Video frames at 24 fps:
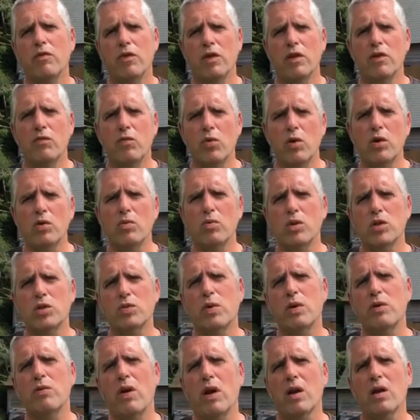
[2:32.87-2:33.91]
full of wood, which
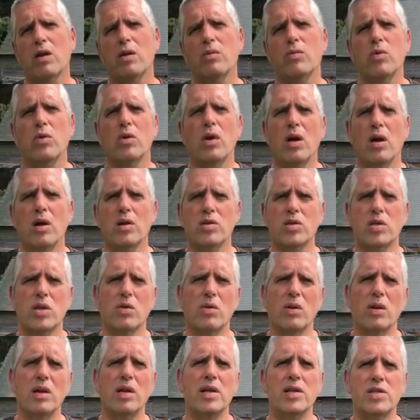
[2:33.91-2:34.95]
we reckon will last you
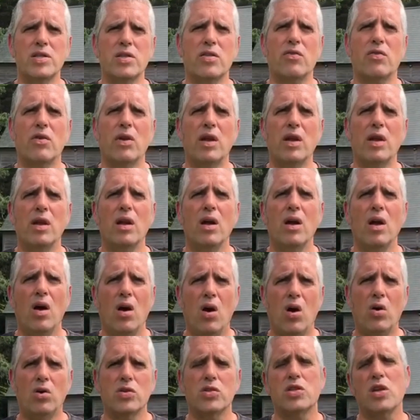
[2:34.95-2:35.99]
at least 3
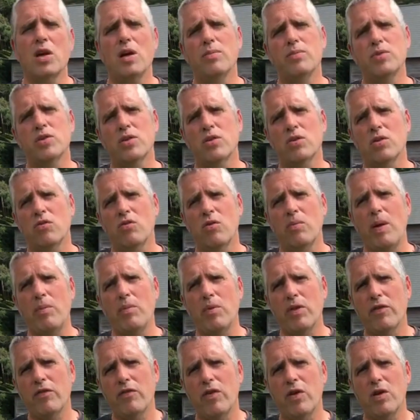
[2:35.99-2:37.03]
hot tubs. Got to
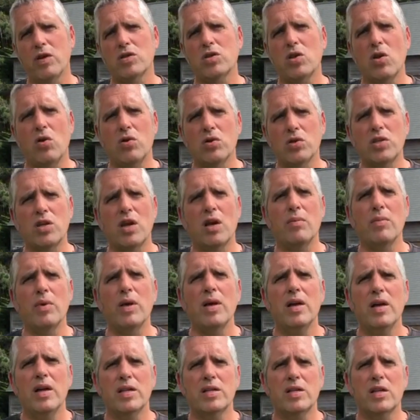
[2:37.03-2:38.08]
remember, the first hot tub
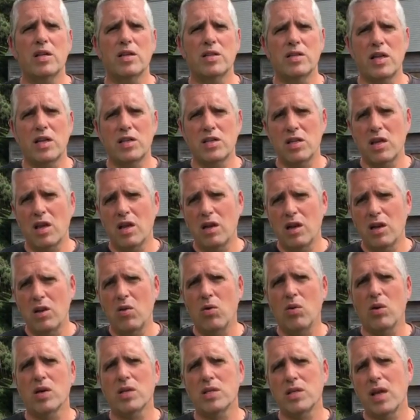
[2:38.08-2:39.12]
is going to take slightly
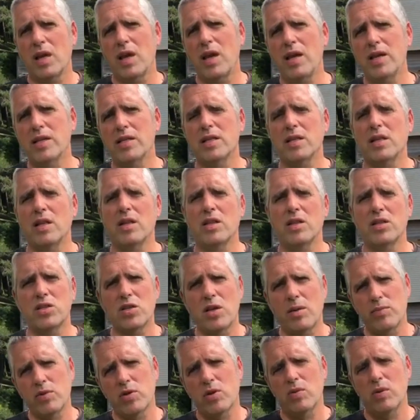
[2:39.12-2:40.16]
longer to heat, and then the
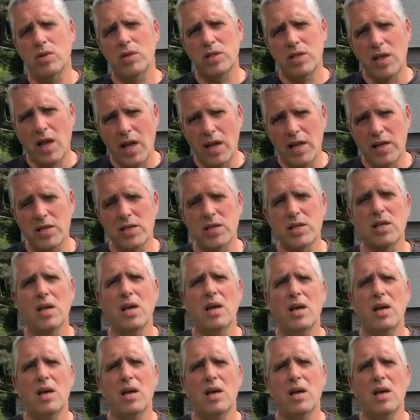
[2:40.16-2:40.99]
subsequent days